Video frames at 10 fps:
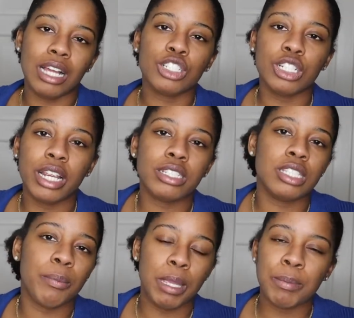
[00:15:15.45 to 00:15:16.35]
I'll share
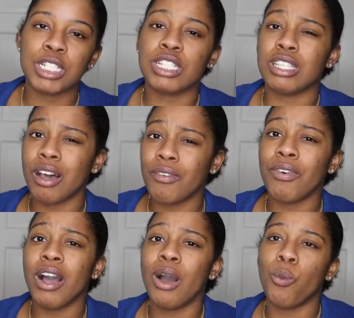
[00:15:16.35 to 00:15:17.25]
some images
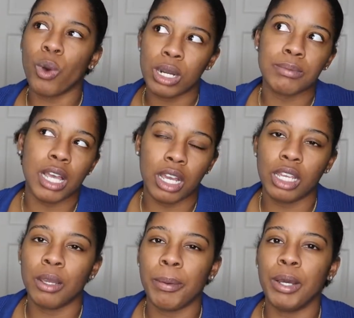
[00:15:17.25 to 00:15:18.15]
of what I'm
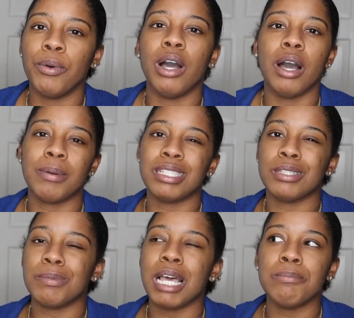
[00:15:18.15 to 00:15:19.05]
talking about, because
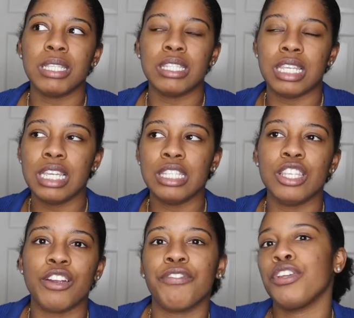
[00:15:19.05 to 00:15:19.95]
sometimes it's
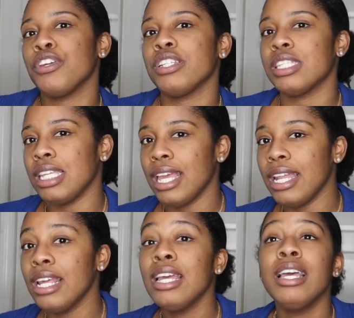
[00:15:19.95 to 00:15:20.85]
easier for you to see it